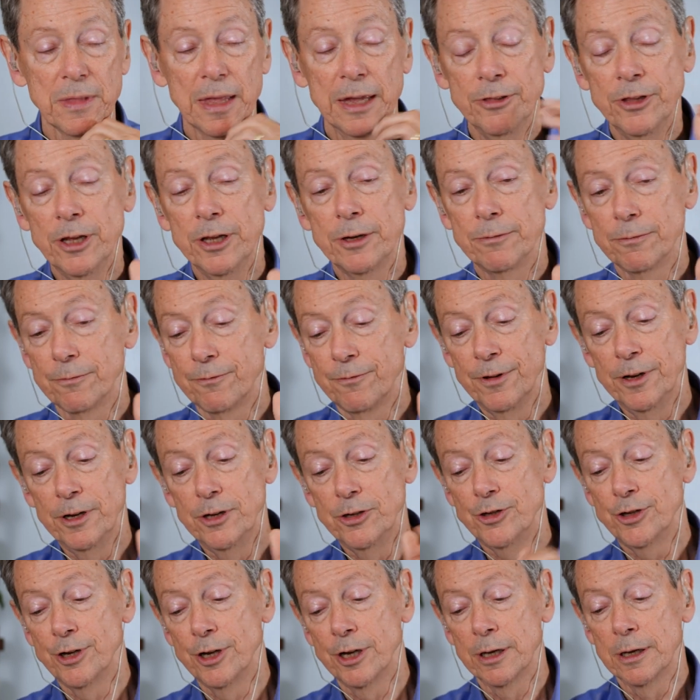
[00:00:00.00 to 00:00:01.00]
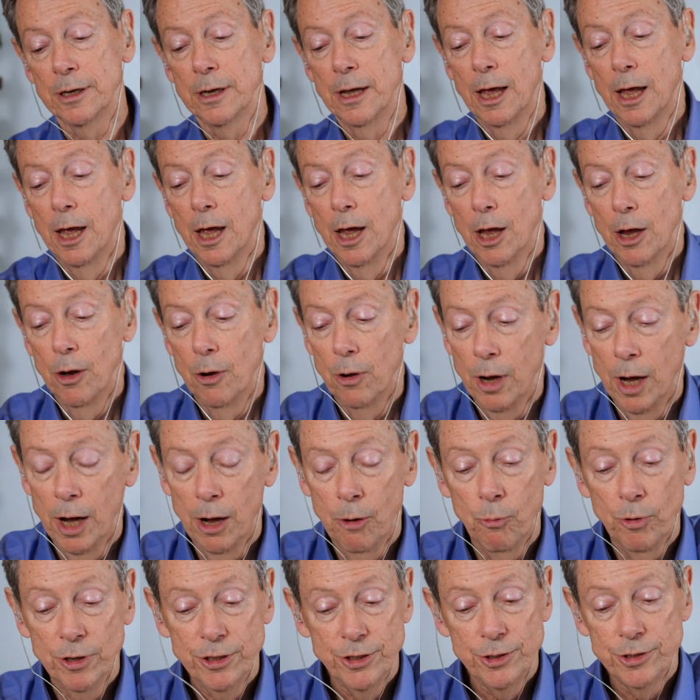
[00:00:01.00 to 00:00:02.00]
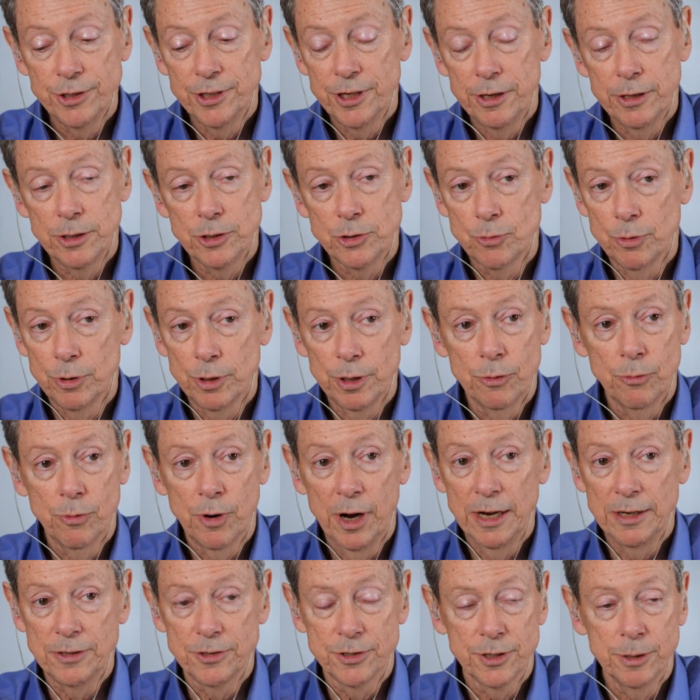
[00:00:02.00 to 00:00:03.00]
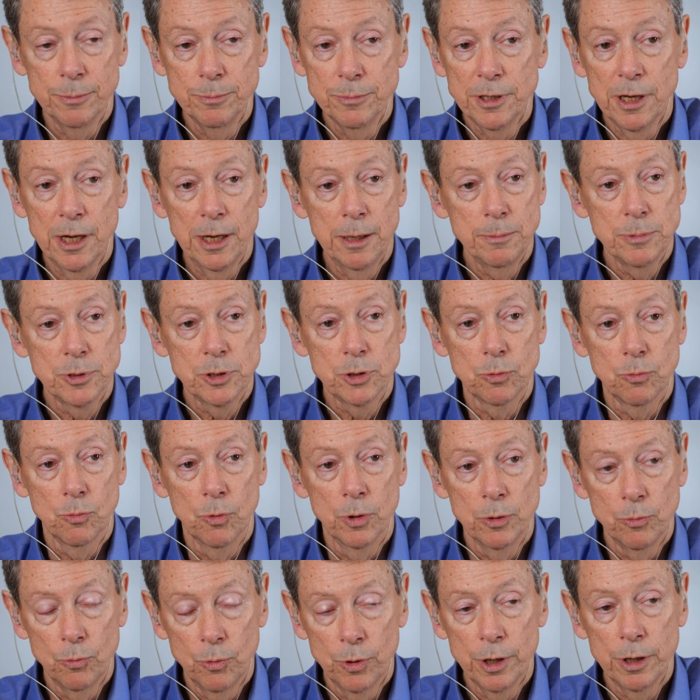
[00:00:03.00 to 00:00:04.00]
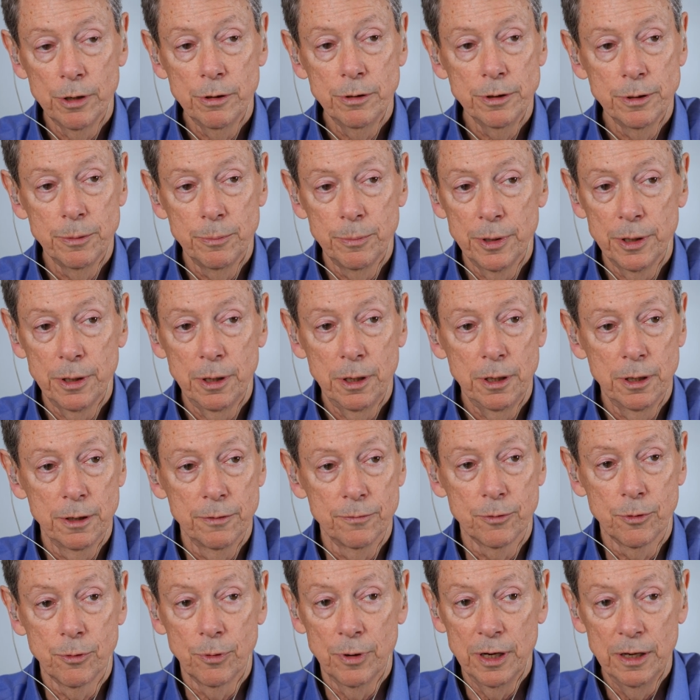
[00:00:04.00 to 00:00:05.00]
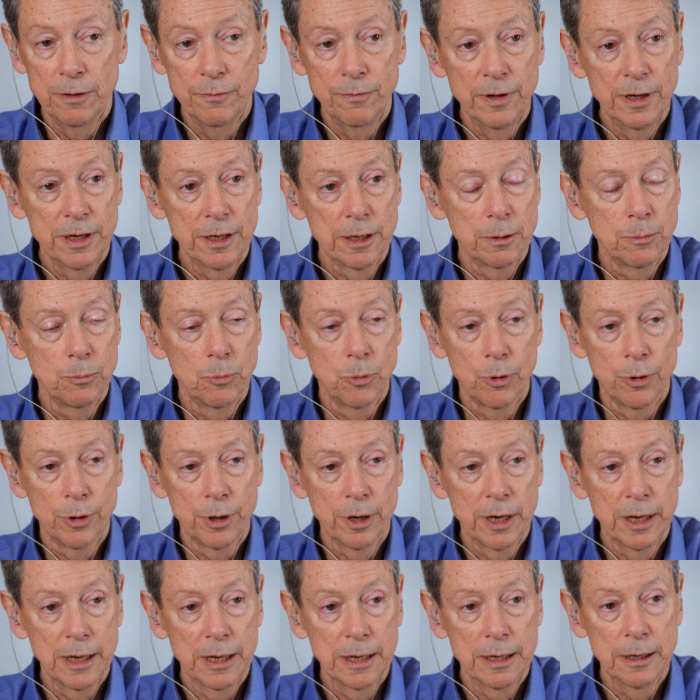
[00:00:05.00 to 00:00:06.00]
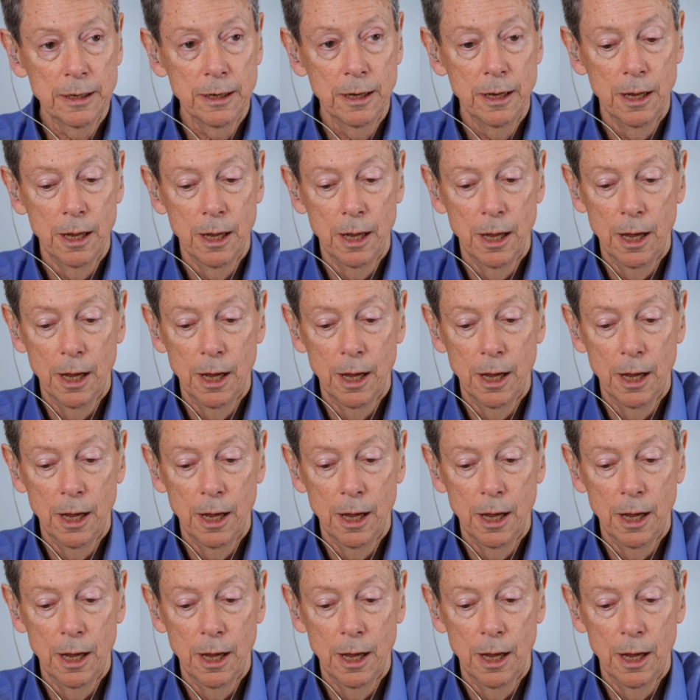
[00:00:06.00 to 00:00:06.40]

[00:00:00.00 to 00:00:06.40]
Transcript: And then finishing, uh, what you said is really right. Sometimes when we're in the middle of grieving and mourning,